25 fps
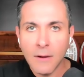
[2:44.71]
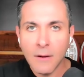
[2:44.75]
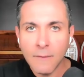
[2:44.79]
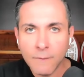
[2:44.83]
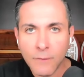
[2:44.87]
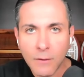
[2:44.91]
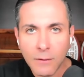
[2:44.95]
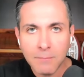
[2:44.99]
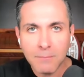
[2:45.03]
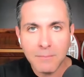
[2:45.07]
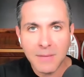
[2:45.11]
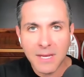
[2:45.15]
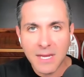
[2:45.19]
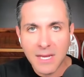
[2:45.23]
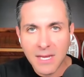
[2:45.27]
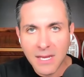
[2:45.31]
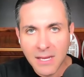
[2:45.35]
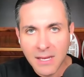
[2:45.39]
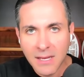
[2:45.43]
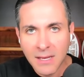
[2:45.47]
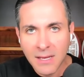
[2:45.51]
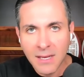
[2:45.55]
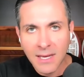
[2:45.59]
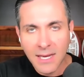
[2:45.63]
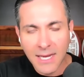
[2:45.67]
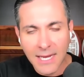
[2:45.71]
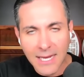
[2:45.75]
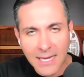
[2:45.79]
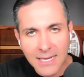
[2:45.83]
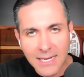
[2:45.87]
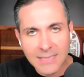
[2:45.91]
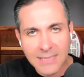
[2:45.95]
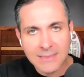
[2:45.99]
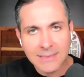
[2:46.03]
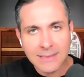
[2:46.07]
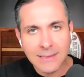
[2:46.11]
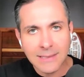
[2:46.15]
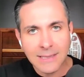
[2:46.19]
For me, it
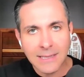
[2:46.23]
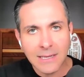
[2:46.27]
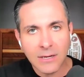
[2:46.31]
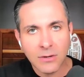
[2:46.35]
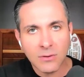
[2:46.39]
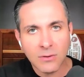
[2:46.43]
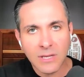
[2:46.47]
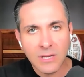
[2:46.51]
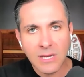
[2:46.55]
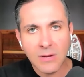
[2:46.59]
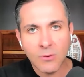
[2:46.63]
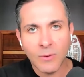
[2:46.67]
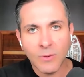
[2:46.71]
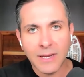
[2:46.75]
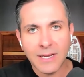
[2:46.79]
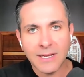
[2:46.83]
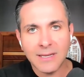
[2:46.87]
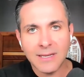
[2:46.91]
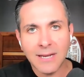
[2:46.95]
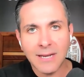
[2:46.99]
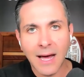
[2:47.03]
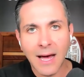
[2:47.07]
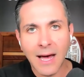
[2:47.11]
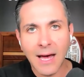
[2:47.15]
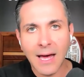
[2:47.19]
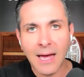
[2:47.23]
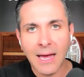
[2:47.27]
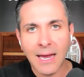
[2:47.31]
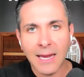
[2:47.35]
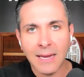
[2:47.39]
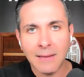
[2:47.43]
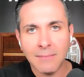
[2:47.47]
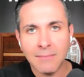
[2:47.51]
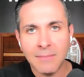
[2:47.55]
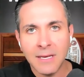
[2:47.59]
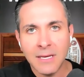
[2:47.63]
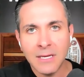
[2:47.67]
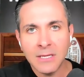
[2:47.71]
is literally when
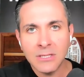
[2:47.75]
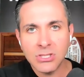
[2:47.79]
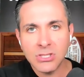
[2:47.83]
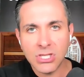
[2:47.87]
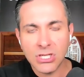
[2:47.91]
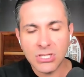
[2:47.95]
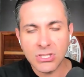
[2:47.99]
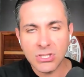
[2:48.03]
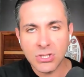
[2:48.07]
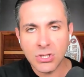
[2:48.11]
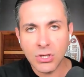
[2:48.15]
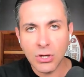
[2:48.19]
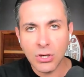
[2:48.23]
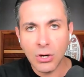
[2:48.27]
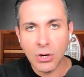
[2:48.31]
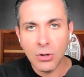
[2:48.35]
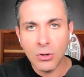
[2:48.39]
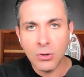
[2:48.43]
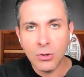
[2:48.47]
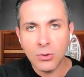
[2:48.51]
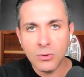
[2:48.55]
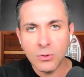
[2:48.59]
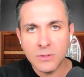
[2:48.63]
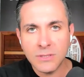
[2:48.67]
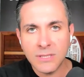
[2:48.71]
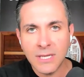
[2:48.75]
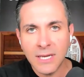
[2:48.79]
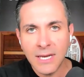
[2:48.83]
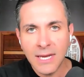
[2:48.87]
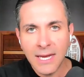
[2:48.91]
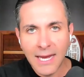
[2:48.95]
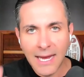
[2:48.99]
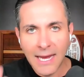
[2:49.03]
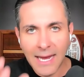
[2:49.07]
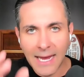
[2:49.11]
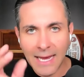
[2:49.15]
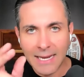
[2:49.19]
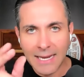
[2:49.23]
time just goes
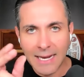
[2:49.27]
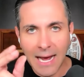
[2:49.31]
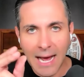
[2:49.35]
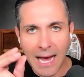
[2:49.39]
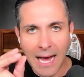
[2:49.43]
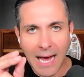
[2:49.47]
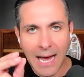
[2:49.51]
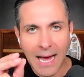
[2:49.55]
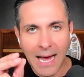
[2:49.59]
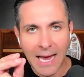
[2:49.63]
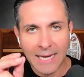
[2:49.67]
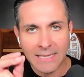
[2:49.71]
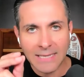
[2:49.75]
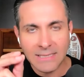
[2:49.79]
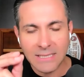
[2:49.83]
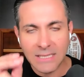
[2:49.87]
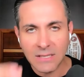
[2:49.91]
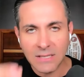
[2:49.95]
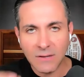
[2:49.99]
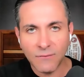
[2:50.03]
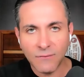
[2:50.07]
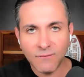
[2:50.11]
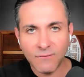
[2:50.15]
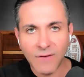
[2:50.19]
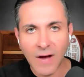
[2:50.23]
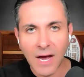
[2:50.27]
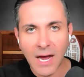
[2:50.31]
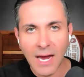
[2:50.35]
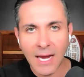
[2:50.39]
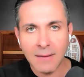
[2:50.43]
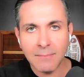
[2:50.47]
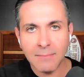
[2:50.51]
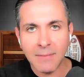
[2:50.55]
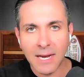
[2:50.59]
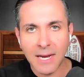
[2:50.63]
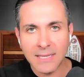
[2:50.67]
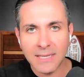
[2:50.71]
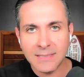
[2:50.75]
and I just
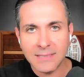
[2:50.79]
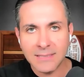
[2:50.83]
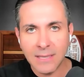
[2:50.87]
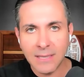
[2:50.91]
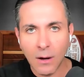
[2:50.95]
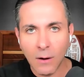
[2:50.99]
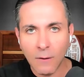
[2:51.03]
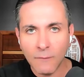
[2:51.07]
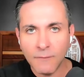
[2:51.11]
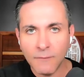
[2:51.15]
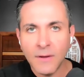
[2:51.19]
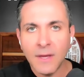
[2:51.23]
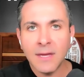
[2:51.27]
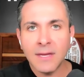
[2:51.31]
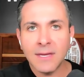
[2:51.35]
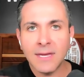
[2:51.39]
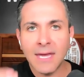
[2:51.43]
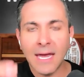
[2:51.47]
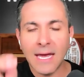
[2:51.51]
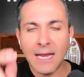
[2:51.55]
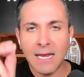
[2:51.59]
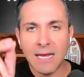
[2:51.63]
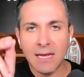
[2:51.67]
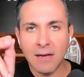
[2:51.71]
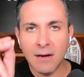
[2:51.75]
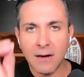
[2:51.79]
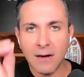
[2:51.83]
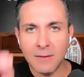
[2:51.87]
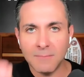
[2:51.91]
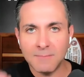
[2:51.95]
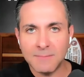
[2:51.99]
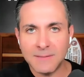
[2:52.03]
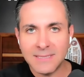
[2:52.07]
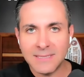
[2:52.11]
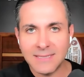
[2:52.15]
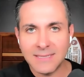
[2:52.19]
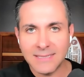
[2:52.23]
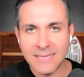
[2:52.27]
find myself getting
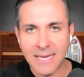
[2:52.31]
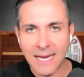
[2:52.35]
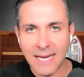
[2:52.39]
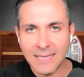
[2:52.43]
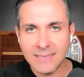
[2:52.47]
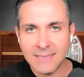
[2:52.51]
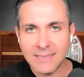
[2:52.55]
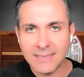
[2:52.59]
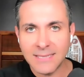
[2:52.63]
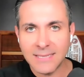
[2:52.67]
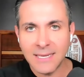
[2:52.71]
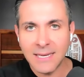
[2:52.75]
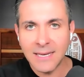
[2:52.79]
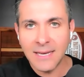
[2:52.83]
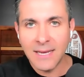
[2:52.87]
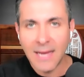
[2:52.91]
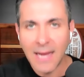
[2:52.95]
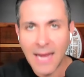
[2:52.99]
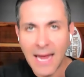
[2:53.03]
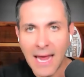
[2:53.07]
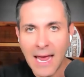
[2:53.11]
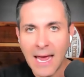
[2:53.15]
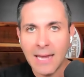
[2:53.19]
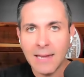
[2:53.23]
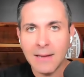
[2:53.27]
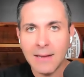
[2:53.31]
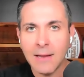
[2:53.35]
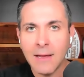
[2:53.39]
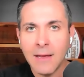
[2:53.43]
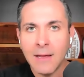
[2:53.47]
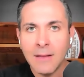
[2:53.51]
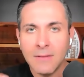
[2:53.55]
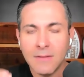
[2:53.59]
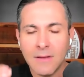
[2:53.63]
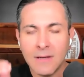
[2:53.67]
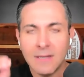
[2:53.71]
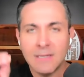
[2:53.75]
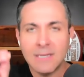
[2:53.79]
obsessed and
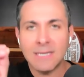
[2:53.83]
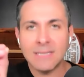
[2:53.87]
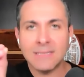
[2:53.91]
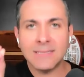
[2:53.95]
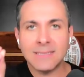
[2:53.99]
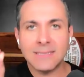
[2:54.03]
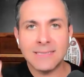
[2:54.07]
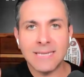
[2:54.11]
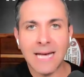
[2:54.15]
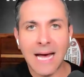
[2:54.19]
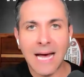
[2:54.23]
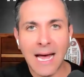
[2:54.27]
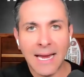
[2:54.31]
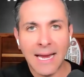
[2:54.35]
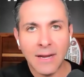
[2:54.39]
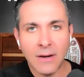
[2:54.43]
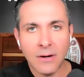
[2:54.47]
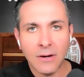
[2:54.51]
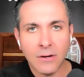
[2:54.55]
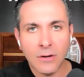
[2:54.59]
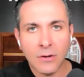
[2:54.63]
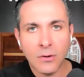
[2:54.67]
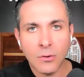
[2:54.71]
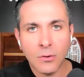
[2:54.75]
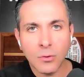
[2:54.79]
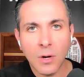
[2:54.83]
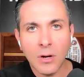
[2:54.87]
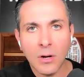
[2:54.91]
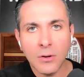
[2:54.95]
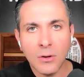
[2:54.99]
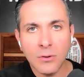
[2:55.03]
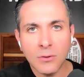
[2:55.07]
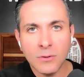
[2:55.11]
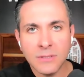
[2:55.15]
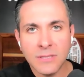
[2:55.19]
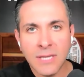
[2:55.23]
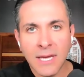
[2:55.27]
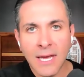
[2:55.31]
the desire
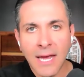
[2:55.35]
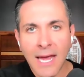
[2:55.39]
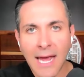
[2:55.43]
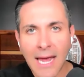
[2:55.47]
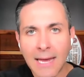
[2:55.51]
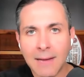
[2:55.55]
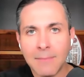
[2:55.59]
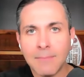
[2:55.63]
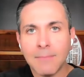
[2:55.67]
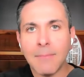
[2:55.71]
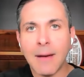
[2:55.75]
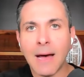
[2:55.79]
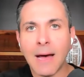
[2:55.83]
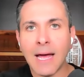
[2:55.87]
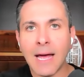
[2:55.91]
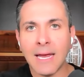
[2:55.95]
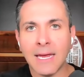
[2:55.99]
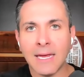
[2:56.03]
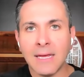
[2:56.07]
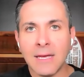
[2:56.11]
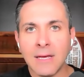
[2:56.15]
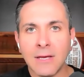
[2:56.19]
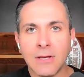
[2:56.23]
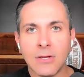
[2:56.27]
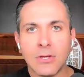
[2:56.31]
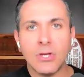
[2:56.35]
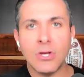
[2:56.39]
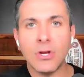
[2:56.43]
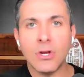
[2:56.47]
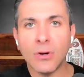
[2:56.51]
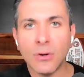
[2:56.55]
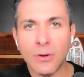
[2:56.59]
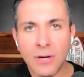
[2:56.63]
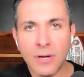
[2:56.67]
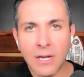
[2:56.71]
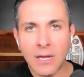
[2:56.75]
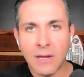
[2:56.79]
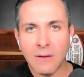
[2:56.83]
grows and my
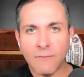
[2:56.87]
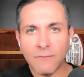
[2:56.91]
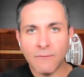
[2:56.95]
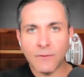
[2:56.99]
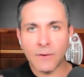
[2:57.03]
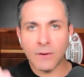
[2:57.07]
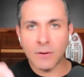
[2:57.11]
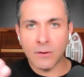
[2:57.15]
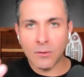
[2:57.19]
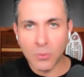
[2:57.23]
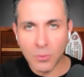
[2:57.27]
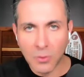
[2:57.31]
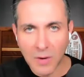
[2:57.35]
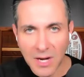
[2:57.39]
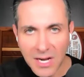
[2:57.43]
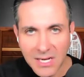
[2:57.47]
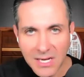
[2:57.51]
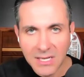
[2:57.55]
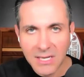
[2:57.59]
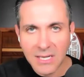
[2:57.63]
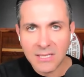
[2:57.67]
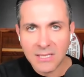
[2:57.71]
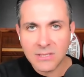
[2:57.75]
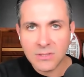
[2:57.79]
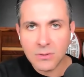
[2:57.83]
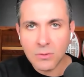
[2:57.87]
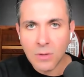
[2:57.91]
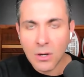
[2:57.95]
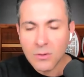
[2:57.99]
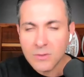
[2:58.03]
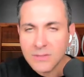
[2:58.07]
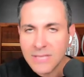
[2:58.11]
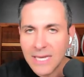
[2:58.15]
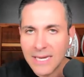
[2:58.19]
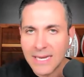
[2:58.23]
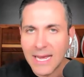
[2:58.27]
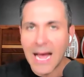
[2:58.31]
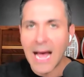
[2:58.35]
yearning for greatness
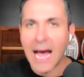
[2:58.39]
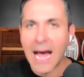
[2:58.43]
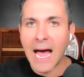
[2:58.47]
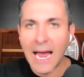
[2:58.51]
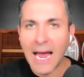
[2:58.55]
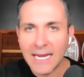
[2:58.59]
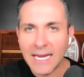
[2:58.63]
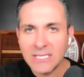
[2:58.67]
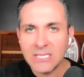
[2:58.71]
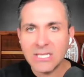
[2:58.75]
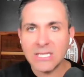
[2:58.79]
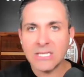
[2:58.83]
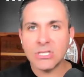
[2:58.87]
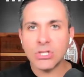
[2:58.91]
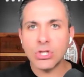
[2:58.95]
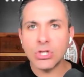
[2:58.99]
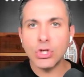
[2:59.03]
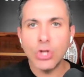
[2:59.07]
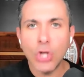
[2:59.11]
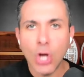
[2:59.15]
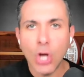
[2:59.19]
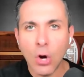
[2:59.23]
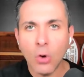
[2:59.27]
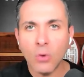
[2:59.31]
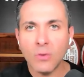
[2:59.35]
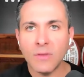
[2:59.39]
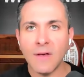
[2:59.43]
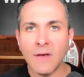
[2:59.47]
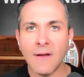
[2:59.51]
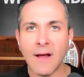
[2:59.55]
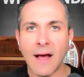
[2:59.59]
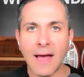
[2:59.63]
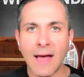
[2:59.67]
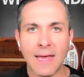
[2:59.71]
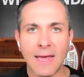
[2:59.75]
grows. Like I just know that I